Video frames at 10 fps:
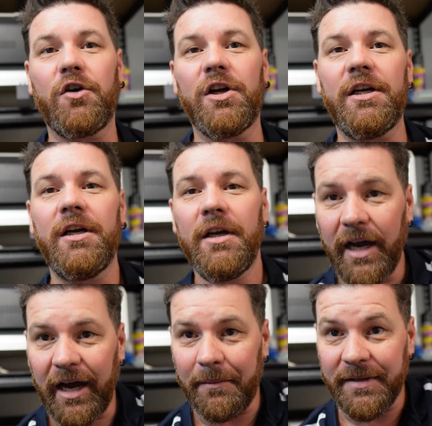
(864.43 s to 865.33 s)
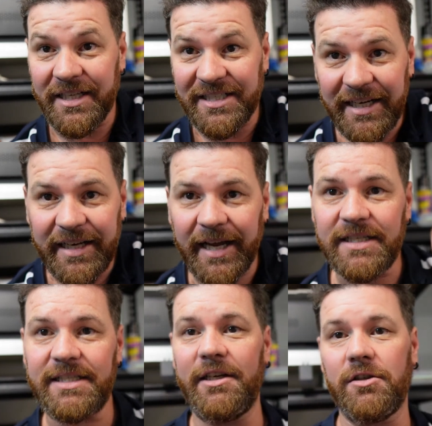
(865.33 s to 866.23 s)
I've got the dead cat
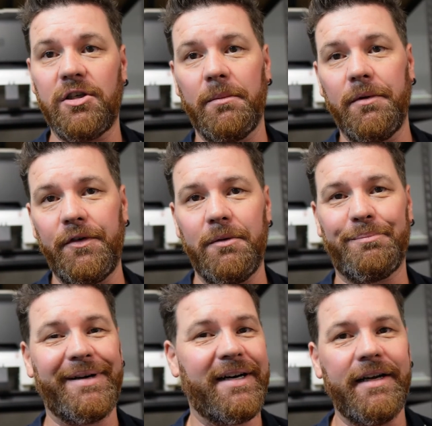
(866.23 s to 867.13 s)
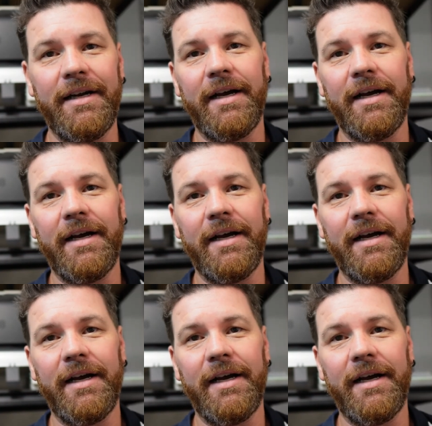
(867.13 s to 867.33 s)
sitting on top of it, but